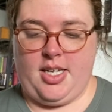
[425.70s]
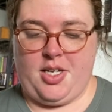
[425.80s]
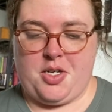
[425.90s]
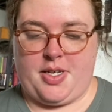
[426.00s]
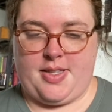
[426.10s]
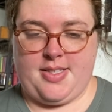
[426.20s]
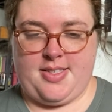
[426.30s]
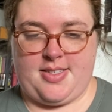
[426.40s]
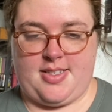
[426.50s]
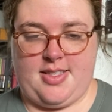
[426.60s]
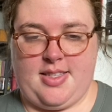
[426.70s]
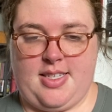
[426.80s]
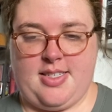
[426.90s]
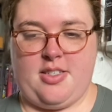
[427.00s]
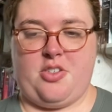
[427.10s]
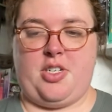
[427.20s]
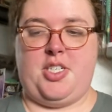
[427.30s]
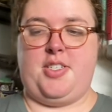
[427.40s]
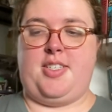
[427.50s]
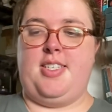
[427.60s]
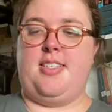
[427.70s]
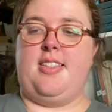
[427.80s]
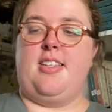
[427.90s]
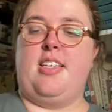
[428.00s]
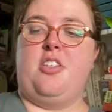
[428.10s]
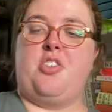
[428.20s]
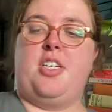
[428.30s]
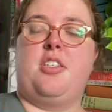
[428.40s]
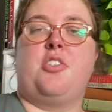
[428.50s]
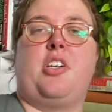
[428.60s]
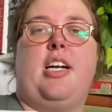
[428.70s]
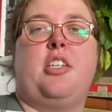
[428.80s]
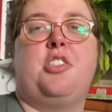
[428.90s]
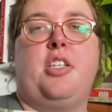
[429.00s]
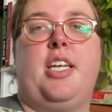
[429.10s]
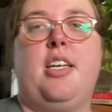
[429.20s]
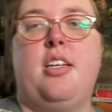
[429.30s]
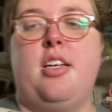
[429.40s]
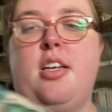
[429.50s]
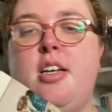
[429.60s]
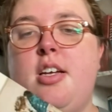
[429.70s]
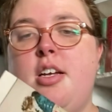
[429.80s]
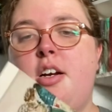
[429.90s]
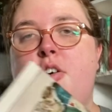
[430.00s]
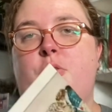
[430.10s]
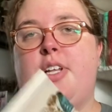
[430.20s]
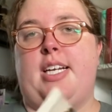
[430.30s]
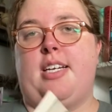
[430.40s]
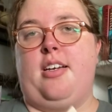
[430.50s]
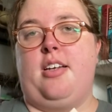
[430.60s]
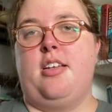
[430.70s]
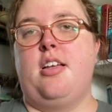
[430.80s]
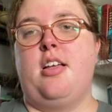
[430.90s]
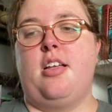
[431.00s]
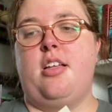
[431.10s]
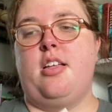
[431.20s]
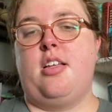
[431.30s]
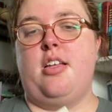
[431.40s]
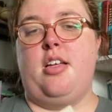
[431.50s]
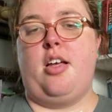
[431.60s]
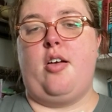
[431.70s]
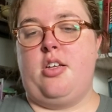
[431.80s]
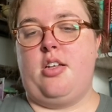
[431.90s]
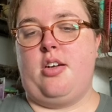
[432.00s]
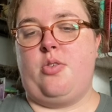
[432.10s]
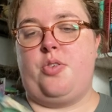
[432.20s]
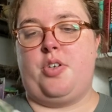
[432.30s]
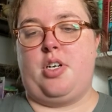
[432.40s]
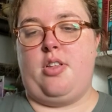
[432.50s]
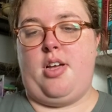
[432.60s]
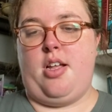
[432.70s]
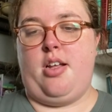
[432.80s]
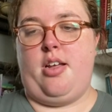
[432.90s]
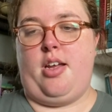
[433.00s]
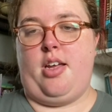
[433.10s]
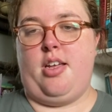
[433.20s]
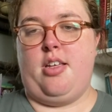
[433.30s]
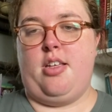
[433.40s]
Oh yeah, this is it. These illustrations, and the illustrations are actually on like a I don't know what you call that, a